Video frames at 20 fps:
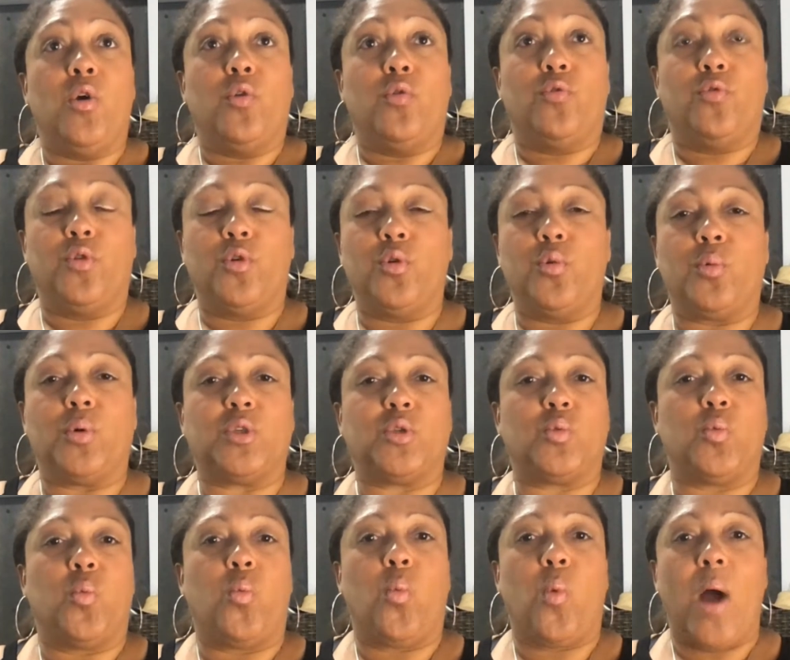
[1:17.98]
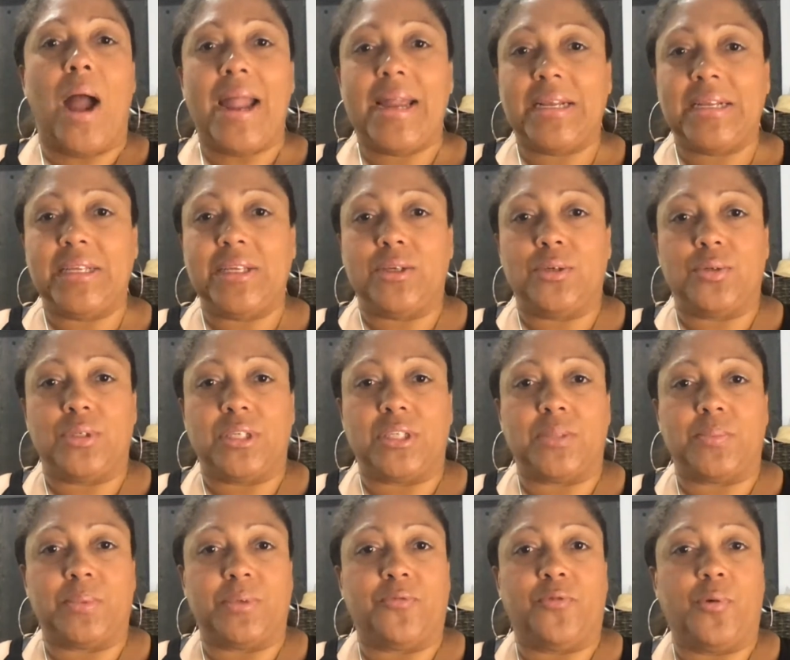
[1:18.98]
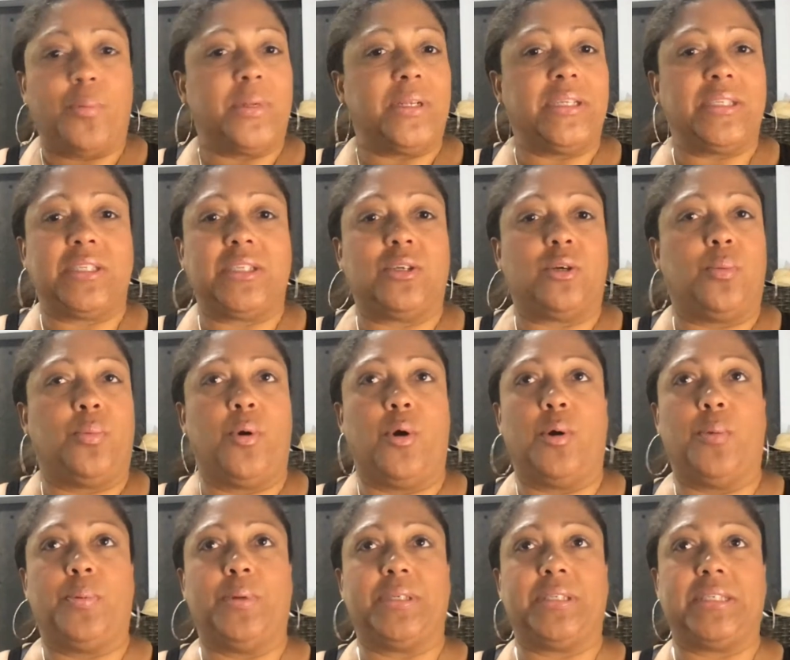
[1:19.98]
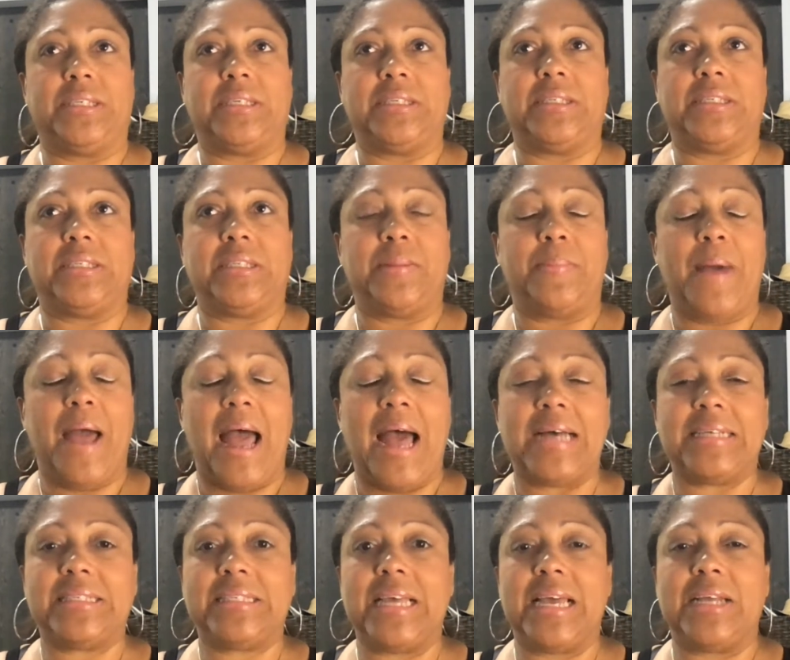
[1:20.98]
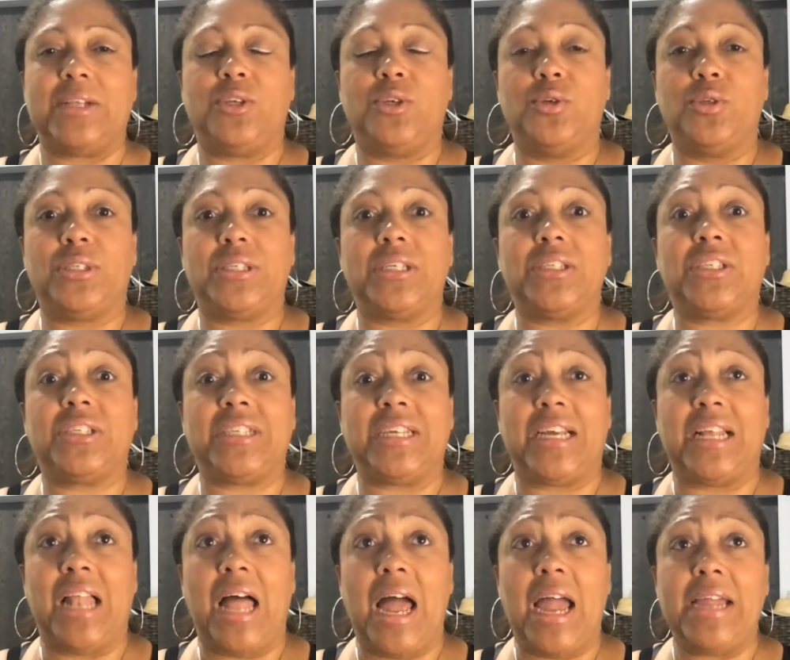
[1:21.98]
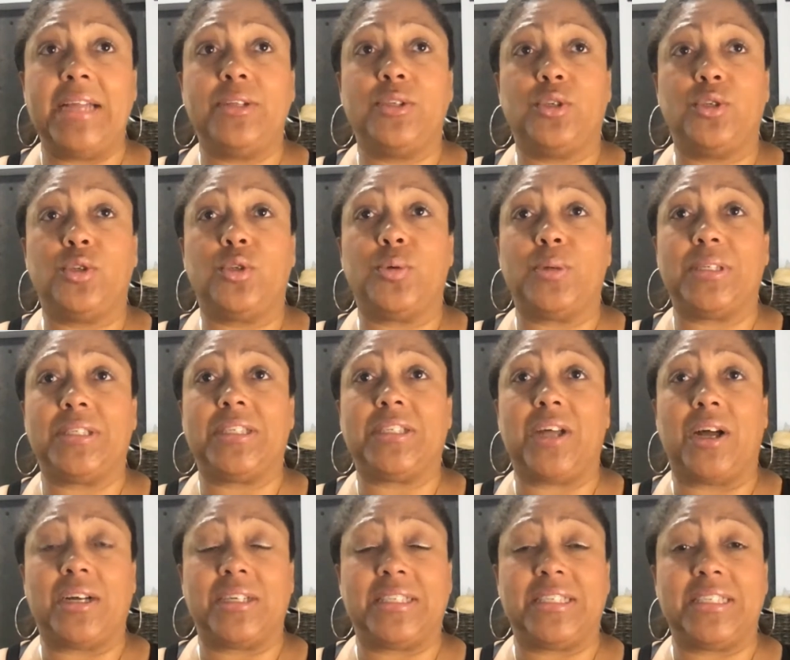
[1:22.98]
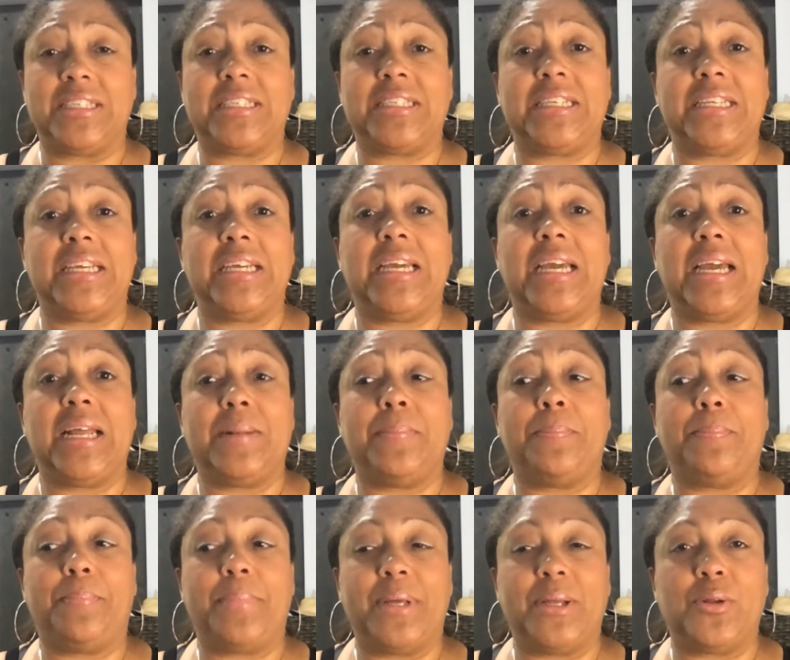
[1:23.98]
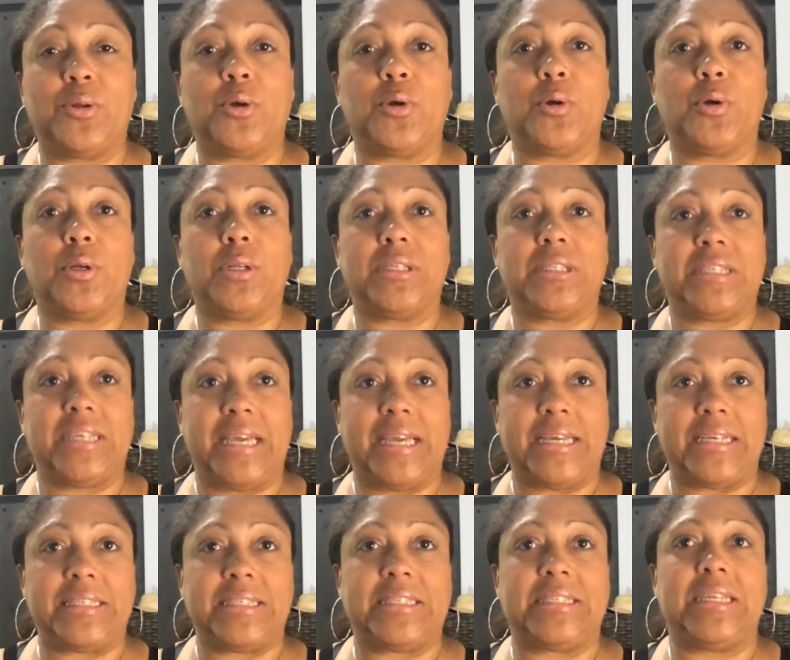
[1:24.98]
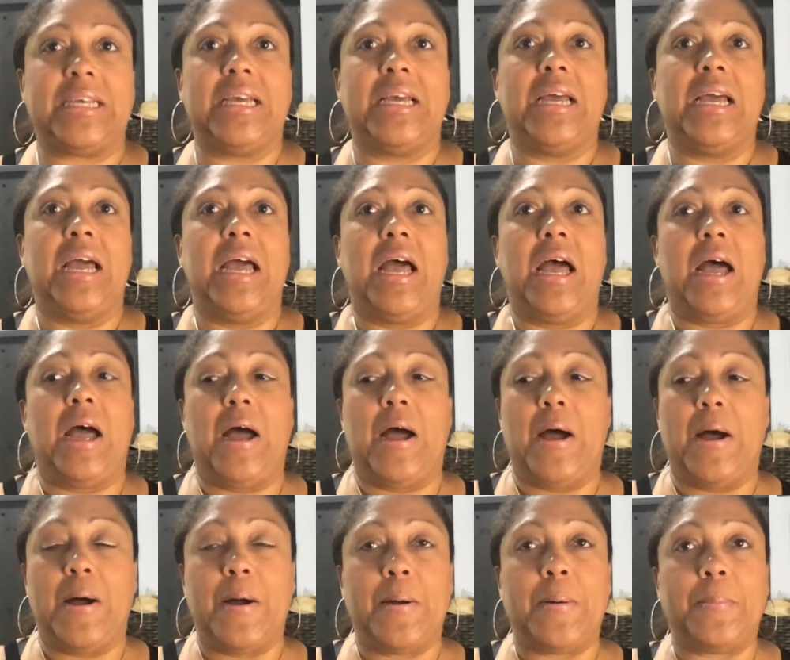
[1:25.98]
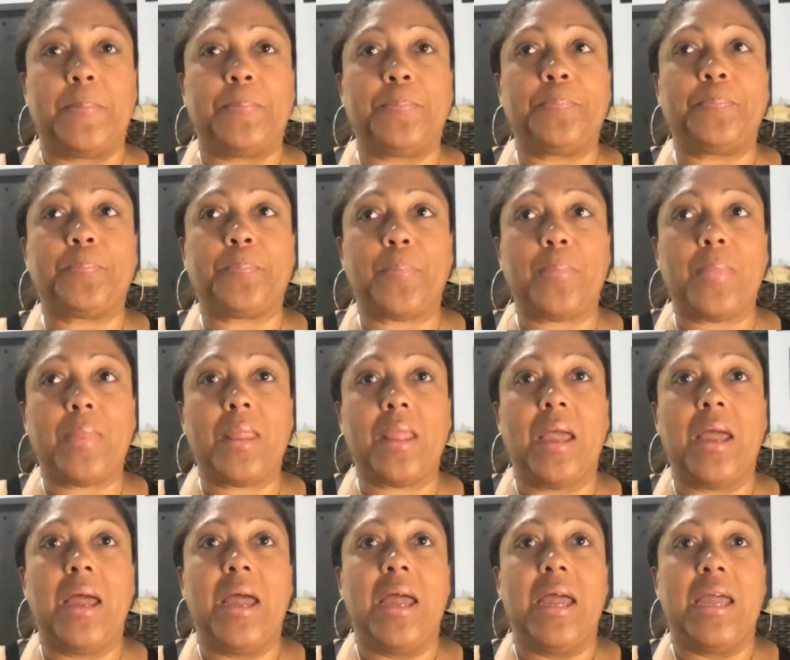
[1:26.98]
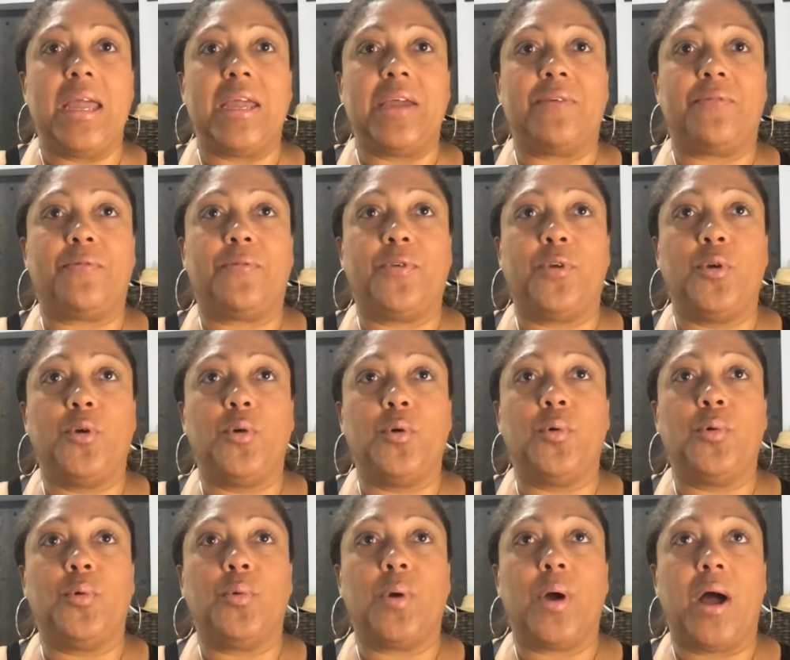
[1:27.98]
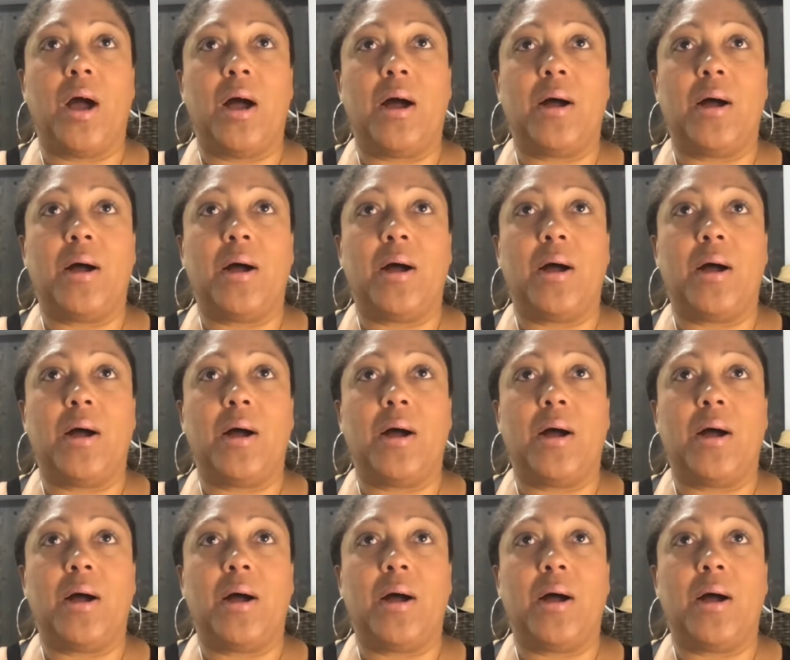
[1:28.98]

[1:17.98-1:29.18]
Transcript: Rue was widely used for medicinal purposes in the past, and usage declined due to its toxicity and bitter taste. Um, if you're